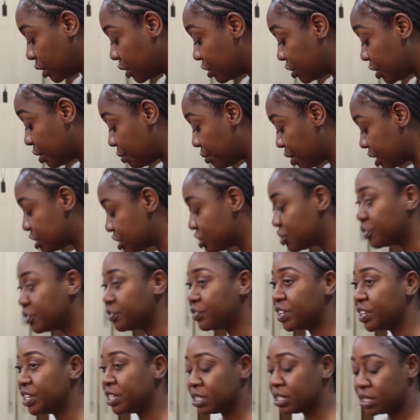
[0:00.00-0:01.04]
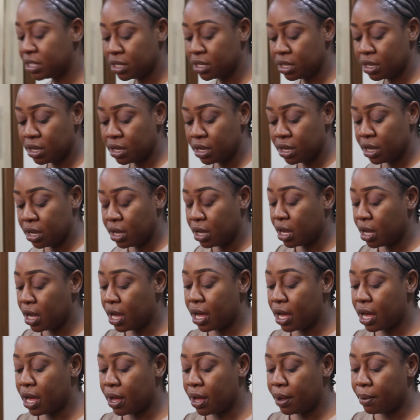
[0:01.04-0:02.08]
the rest of it.
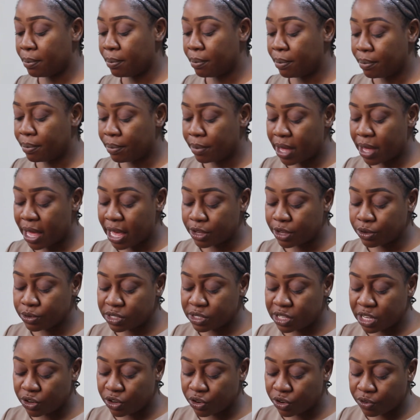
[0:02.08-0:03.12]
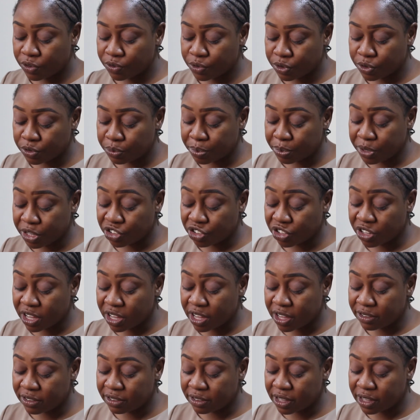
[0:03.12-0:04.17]
I used a lot of those
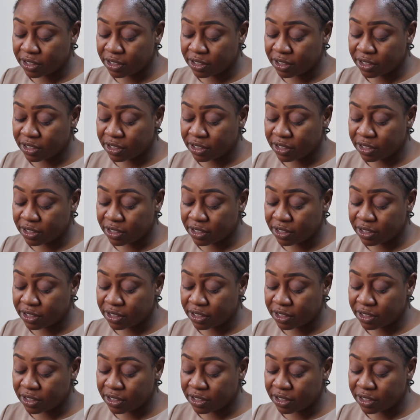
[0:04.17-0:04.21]
pictures